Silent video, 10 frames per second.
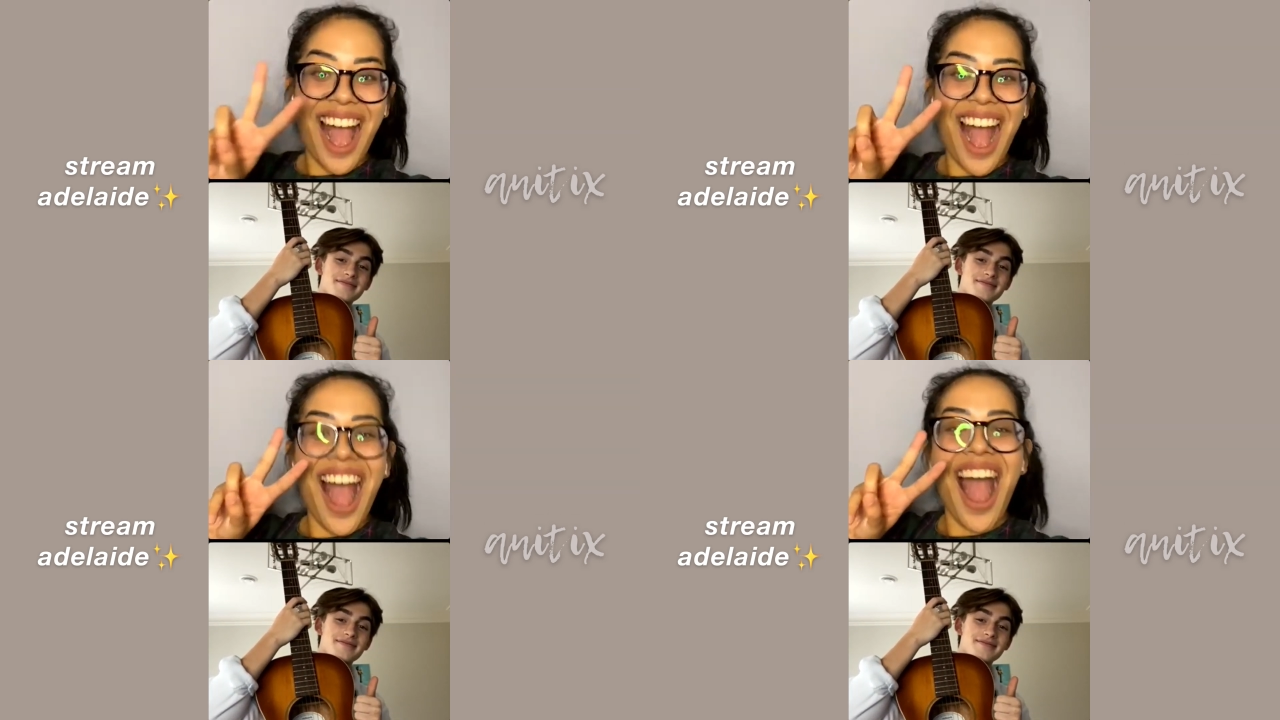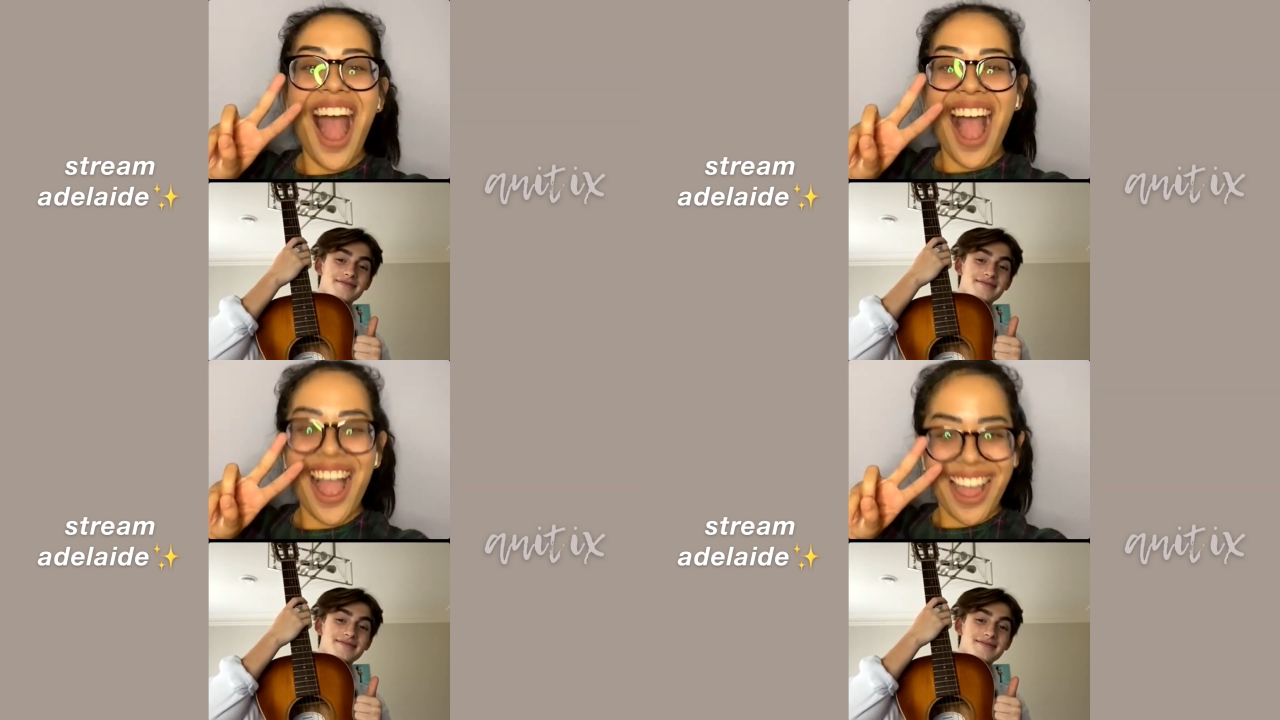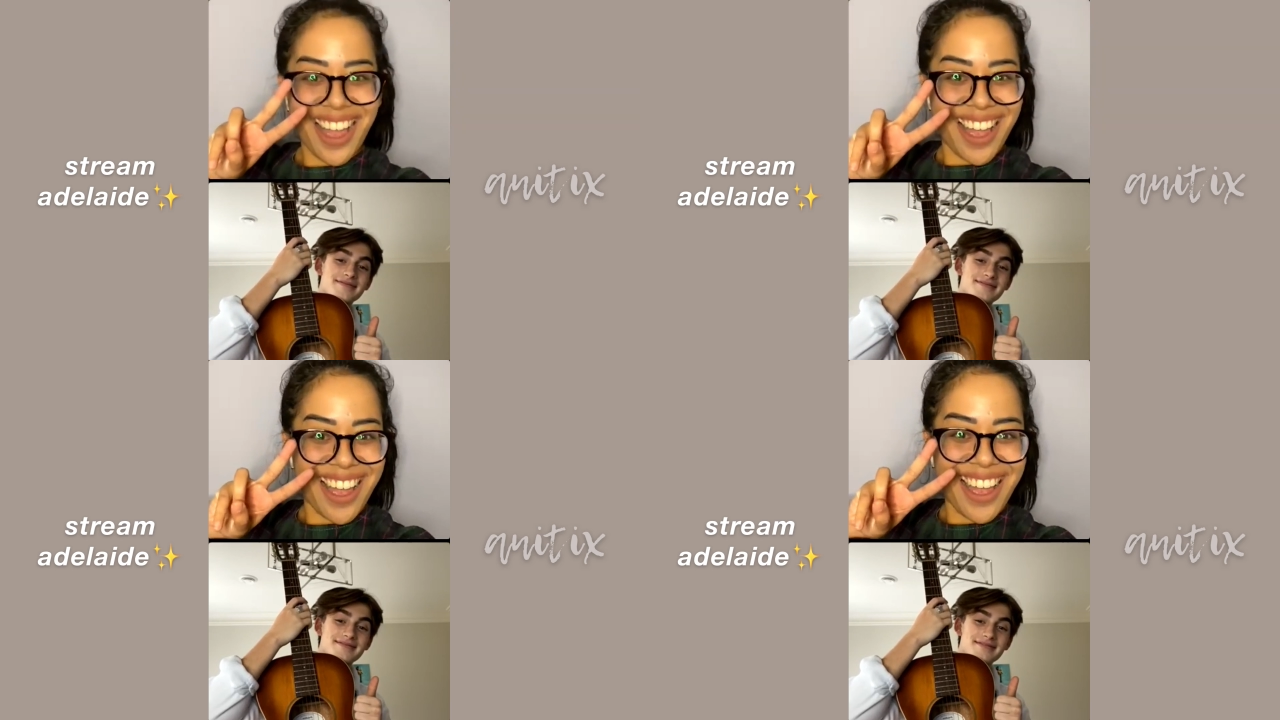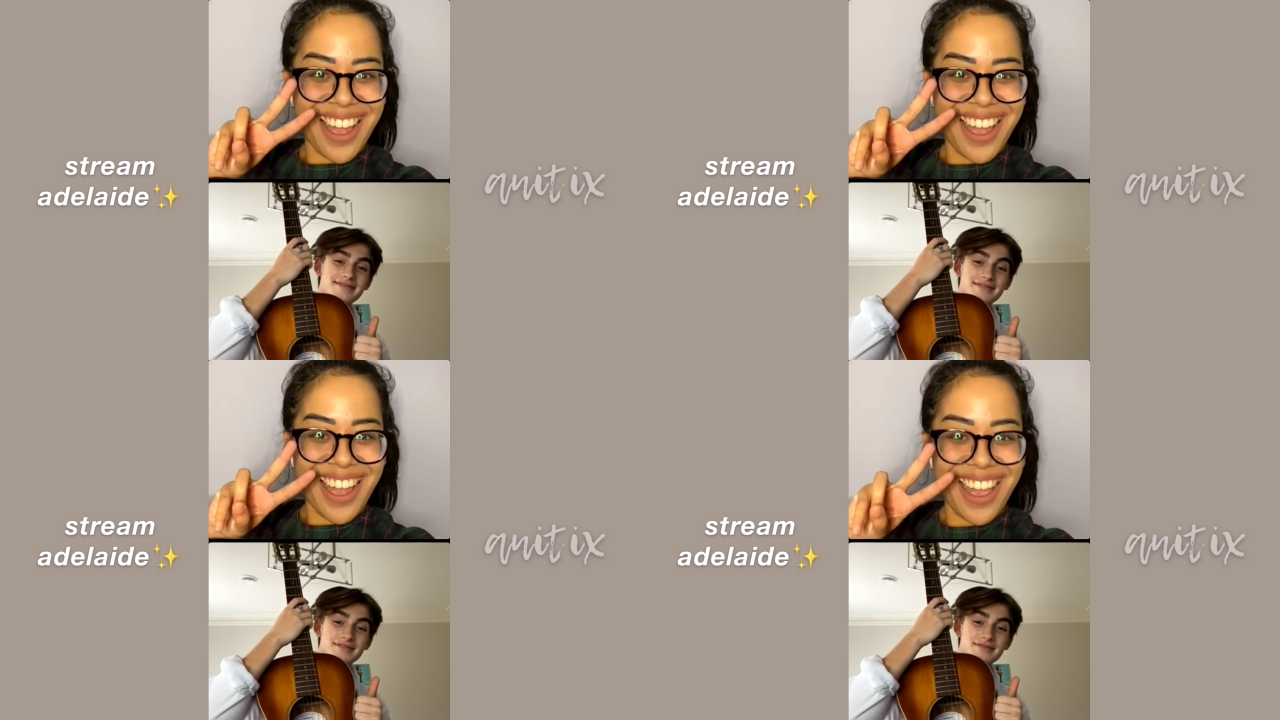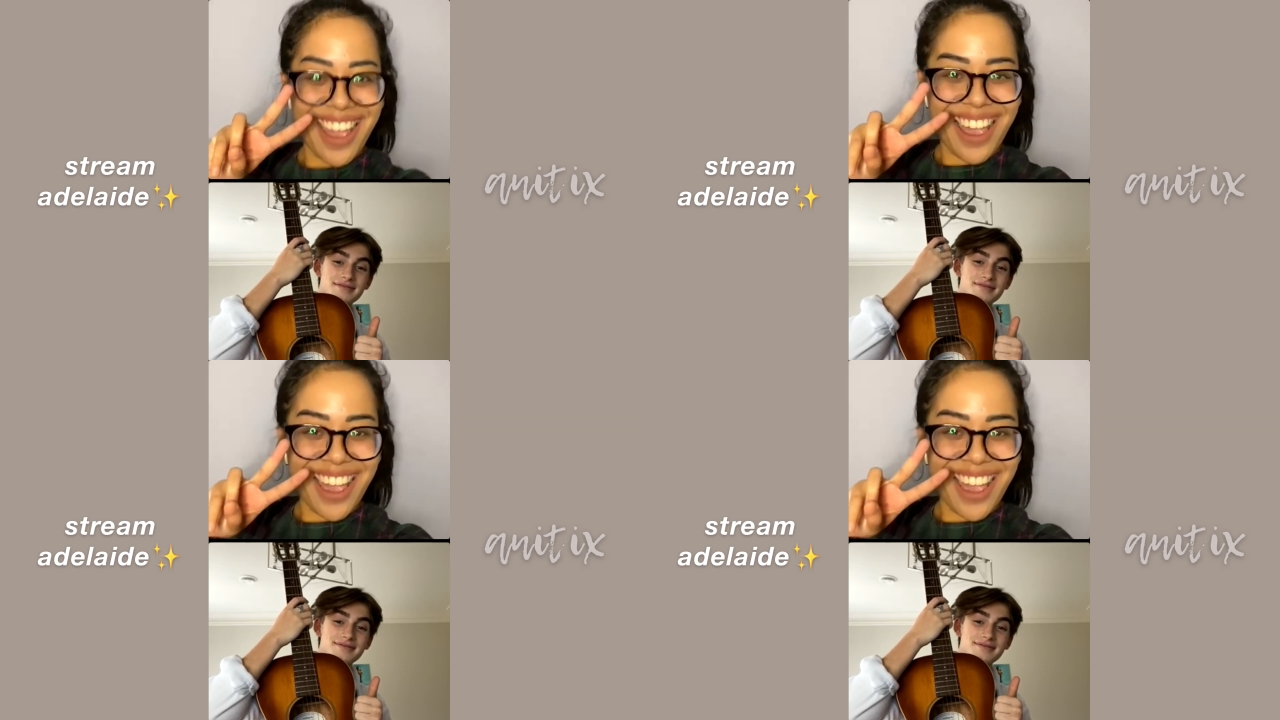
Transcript: No one is speaking in this clip.